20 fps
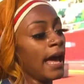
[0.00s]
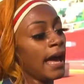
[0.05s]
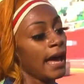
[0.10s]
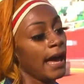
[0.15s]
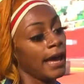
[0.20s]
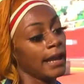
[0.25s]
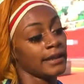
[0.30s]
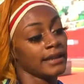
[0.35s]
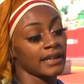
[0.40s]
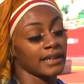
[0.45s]

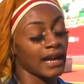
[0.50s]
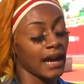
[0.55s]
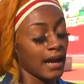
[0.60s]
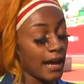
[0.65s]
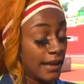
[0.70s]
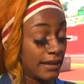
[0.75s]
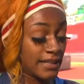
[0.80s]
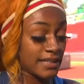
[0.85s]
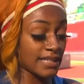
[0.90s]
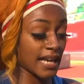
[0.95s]
and
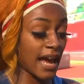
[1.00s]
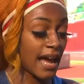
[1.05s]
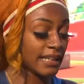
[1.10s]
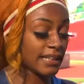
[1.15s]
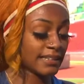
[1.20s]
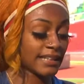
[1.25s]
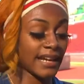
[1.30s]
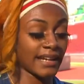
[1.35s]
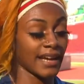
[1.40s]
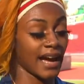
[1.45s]
the
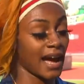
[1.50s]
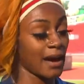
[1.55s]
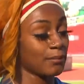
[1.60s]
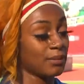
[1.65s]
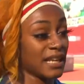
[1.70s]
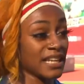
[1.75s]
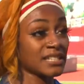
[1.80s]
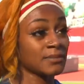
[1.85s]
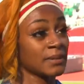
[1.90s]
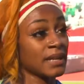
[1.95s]
talent that God
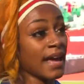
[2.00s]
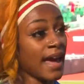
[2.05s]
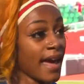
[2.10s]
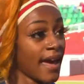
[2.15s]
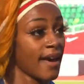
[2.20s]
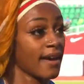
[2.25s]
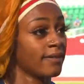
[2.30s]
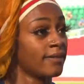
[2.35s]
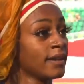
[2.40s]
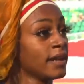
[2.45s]
blessed me to
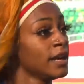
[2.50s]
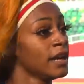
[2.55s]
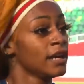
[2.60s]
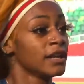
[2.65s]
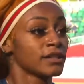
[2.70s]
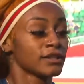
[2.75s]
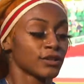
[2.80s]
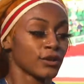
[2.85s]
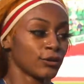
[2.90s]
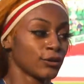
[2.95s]
have
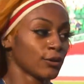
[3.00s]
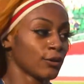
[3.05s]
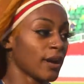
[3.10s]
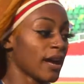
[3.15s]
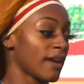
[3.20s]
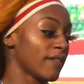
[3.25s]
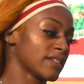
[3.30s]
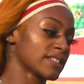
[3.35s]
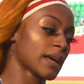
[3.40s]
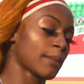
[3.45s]
to do
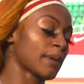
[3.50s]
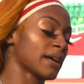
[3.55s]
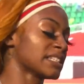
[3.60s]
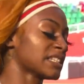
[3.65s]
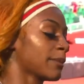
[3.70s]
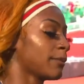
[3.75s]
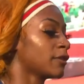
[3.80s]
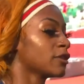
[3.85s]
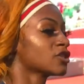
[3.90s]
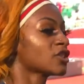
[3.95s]
every time I
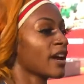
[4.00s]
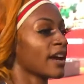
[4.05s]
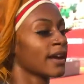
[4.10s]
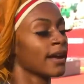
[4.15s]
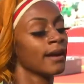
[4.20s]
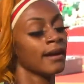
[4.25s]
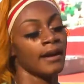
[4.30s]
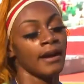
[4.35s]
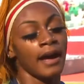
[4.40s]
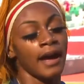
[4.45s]
step on the track.
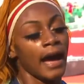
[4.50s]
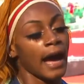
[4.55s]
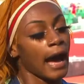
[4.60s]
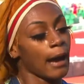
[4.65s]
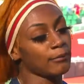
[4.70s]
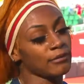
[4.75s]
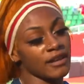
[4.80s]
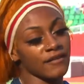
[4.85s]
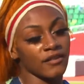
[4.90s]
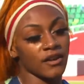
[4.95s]

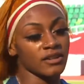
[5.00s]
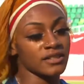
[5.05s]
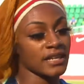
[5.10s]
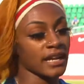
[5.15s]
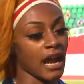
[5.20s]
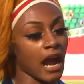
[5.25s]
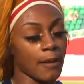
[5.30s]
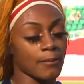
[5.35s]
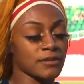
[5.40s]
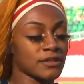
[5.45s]
I'm never going to
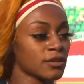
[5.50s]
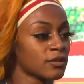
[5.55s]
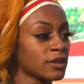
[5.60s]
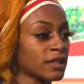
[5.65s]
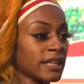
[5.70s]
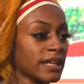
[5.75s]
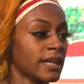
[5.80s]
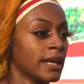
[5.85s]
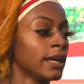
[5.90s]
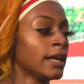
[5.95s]
take an
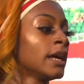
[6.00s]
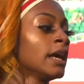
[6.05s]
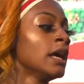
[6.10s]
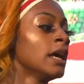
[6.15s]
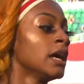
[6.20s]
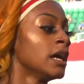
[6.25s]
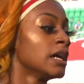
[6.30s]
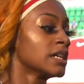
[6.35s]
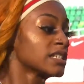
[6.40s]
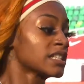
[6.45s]
opportunity
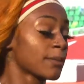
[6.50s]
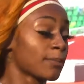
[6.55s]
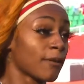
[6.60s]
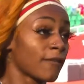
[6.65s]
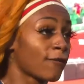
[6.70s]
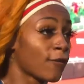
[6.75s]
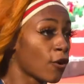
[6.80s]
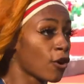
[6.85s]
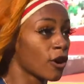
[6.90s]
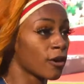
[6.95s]
to
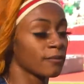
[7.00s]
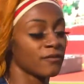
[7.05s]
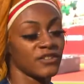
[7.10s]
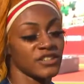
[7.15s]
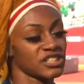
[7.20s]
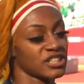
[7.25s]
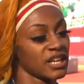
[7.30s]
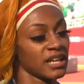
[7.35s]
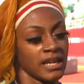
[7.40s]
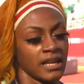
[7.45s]
perform for
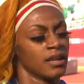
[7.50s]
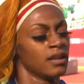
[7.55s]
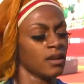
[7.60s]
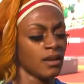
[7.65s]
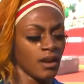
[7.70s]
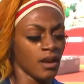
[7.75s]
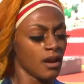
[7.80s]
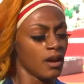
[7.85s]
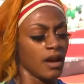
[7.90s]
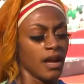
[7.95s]
Jay
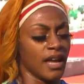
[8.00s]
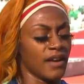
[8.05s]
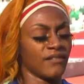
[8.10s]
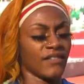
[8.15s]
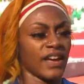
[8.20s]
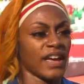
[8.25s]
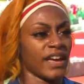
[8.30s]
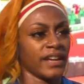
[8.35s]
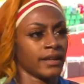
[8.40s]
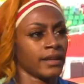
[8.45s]
in
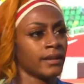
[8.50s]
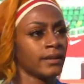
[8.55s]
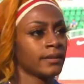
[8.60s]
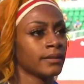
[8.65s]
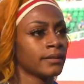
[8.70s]
vain.